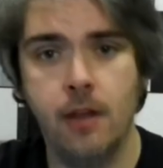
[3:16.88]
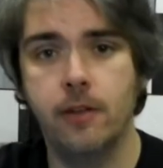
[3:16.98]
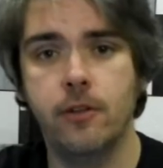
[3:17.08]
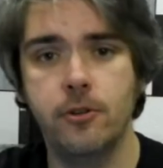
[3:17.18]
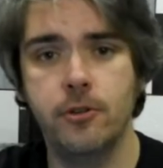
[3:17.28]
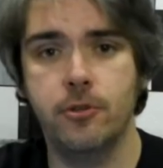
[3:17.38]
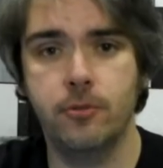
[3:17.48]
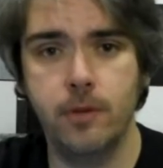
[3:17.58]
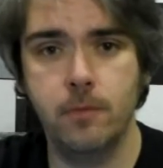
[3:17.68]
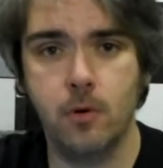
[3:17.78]
I encourage you to
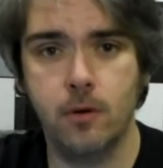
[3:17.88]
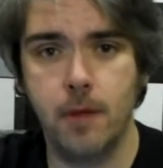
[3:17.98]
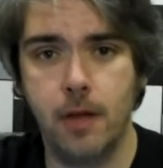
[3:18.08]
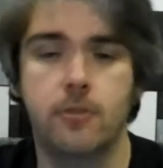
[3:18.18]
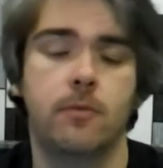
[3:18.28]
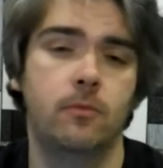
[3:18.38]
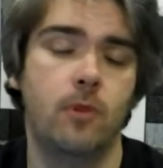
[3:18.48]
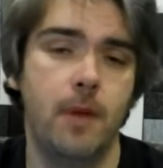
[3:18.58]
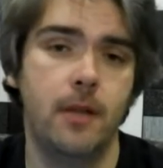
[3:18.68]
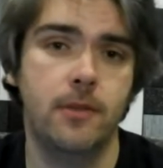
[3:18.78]
read more about
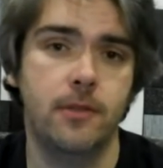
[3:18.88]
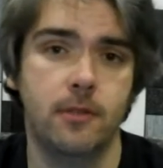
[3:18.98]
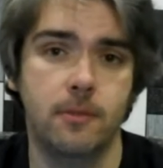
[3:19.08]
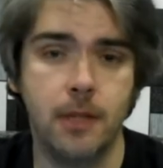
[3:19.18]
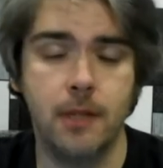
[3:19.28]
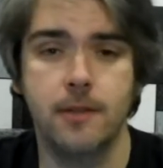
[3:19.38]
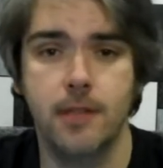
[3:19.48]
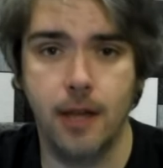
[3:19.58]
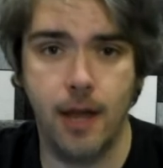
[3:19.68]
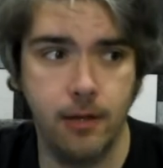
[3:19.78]
Romanticism because it
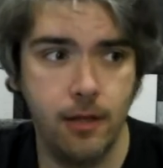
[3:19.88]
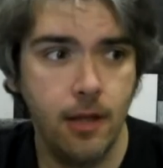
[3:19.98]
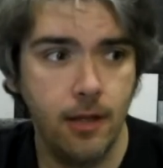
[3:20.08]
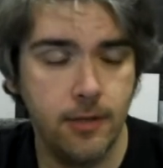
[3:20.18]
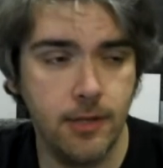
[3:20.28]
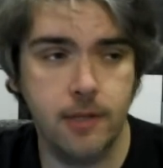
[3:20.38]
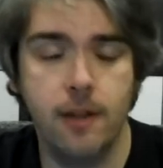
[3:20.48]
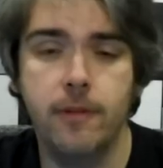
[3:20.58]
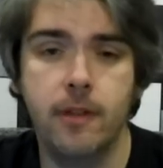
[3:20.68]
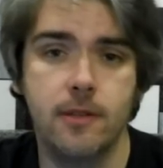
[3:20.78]
had a
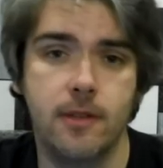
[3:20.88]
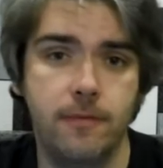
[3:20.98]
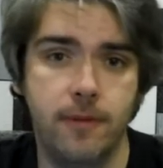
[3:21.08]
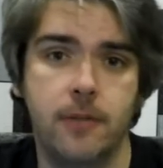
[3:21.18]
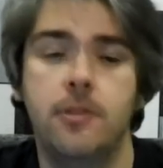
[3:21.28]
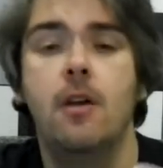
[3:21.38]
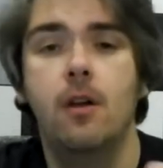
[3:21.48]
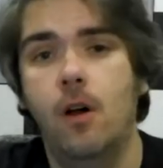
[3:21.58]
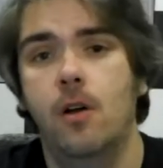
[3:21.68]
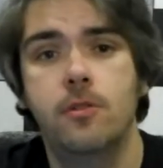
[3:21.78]
significant effect
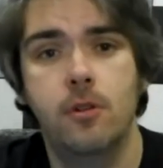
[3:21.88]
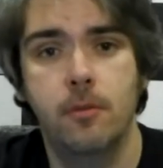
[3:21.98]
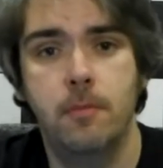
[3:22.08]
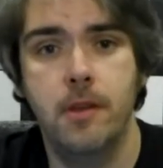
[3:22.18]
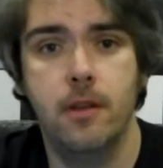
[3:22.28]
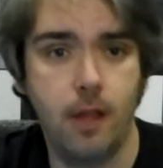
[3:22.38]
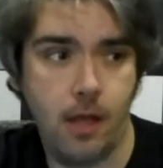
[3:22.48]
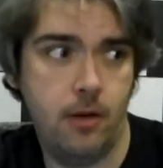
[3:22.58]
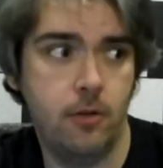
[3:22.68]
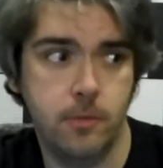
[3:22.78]
on European
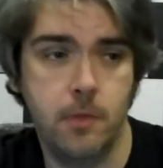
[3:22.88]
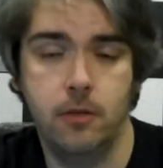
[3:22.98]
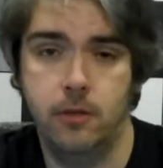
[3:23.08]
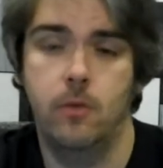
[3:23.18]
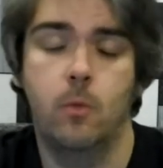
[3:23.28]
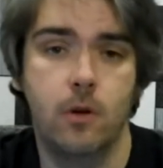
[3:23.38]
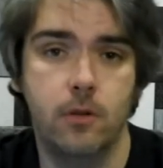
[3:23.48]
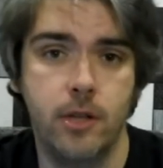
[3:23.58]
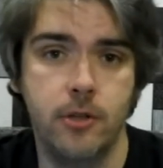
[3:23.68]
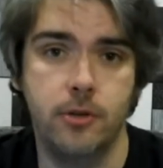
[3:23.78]
and ultimately world
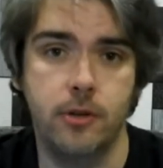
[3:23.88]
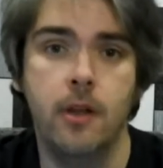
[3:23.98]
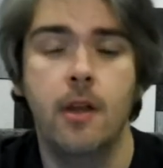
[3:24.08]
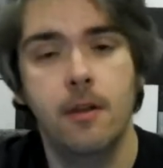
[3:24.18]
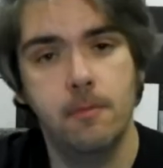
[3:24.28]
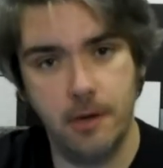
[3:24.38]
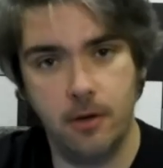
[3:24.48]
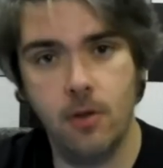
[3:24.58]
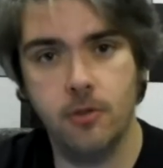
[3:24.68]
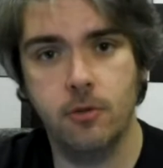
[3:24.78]
history, but it
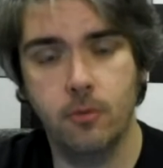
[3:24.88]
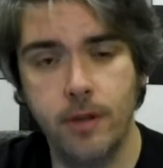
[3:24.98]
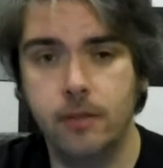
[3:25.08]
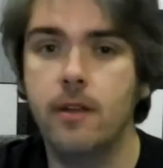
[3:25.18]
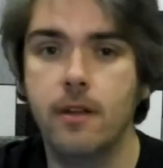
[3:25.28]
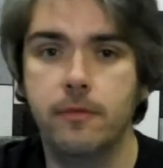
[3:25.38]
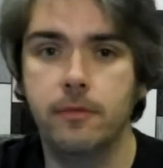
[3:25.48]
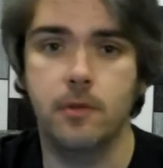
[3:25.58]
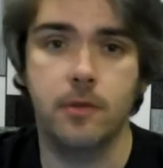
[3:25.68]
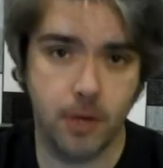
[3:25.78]
also greatly
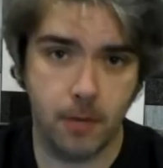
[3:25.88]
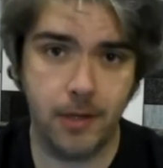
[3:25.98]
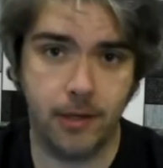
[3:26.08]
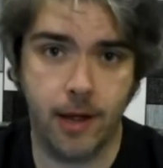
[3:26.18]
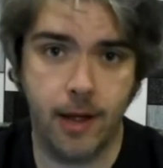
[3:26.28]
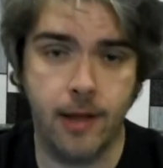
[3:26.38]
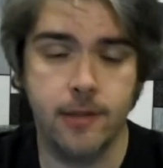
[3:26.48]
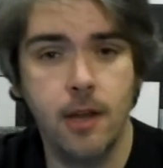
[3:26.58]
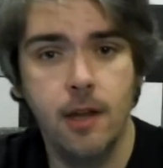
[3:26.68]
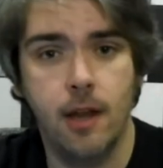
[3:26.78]
influenced Almeida Garrett
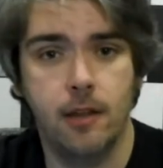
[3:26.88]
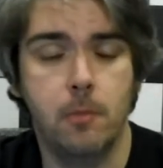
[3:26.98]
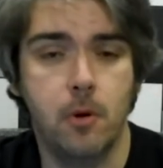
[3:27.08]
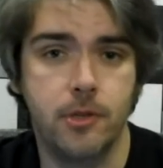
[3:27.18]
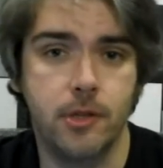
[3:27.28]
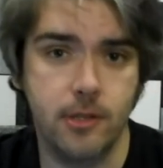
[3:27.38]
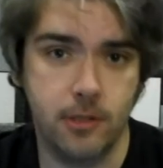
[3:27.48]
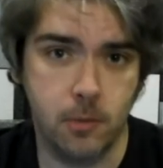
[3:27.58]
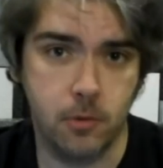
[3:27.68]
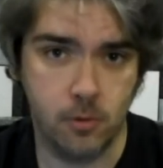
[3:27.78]
and the Portuguese
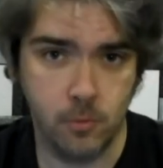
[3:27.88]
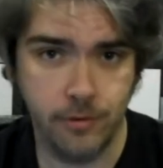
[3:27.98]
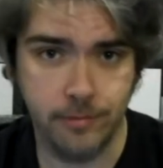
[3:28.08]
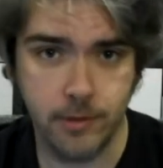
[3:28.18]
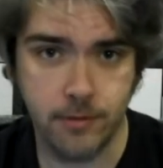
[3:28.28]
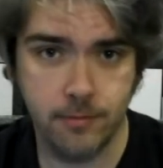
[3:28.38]
liberal movement.